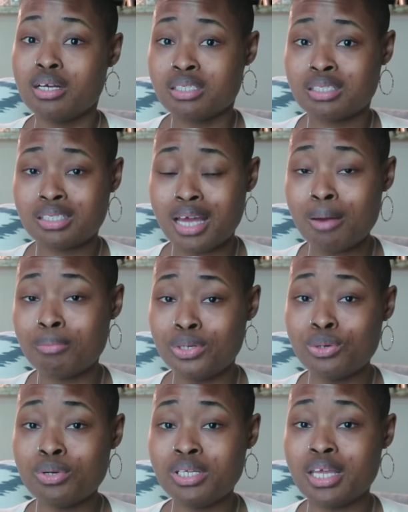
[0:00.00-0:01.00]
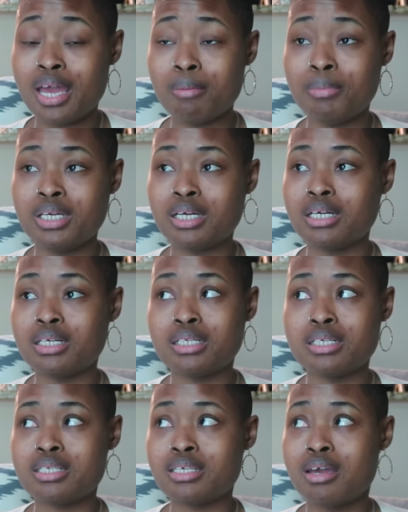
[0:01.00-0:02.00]
stop doing that,
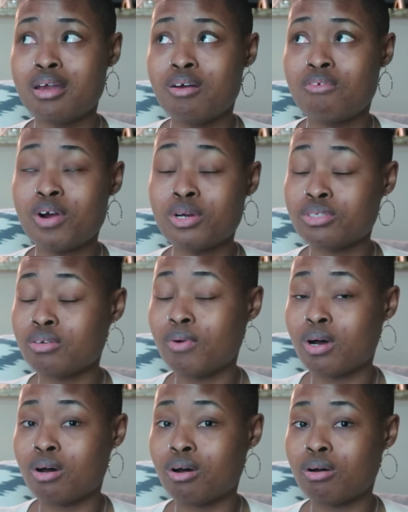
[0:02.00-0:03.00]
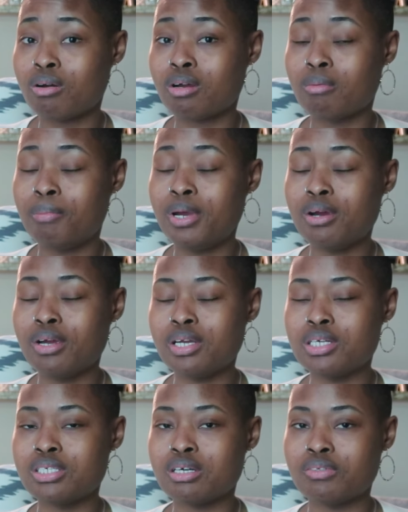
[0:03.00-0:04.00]
because first of all, comparing
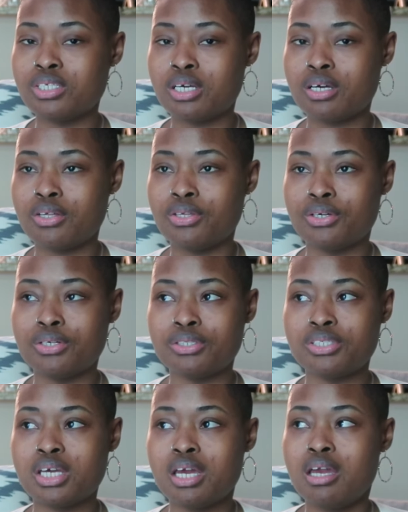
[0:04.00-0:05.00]
yourself to others,